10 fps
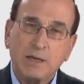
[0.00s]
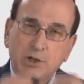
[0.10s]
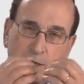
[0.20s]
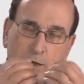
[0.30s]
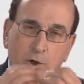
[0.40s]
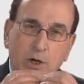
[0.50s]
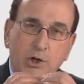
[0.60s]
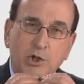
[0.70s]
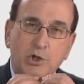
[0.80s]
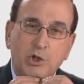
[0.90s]
is an
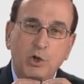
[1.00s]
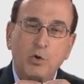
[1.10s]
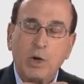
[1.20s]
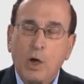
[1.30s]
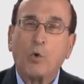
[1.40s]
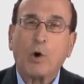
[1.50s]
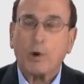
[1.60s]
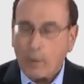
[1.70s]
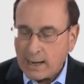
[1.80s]
introduction to what do